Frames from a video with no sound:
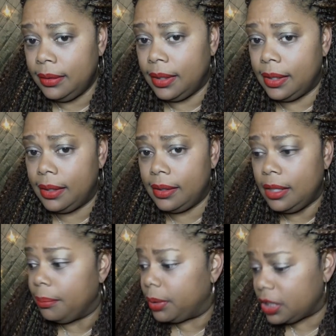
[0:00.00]
Huh?
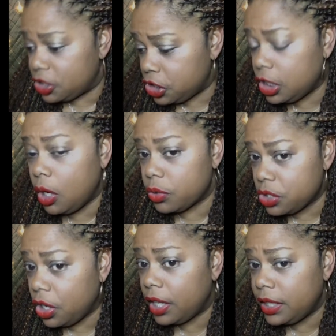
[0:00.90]
But is she going to
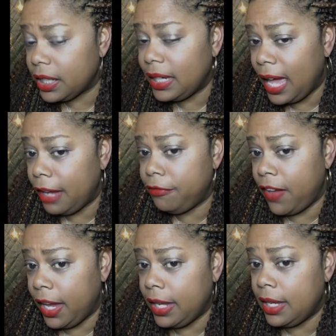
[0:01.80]
start looking like
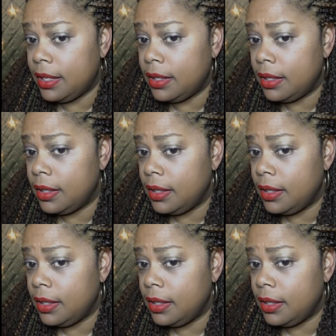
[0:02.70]
Fanning?